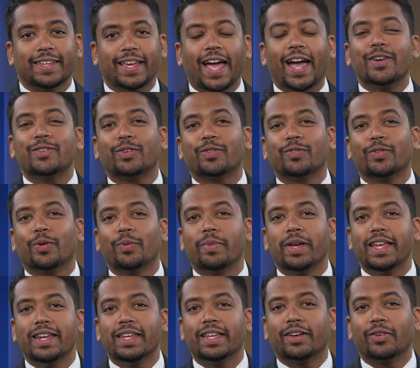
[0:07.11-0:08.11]
ADRA
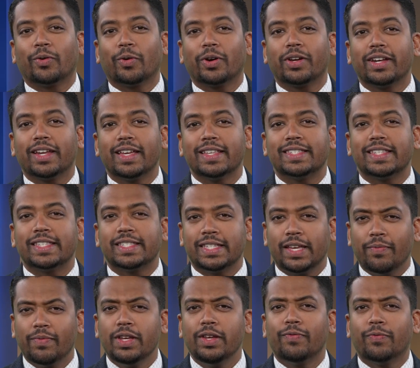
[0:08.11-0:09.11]
Romania organized the
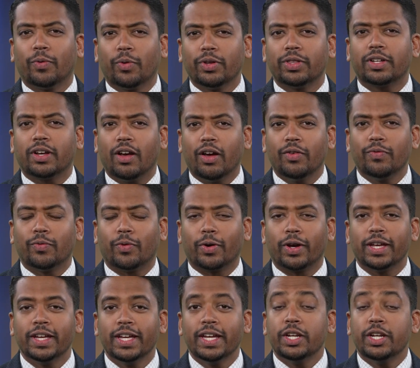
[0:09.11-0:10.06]
seventy-fourth convoy,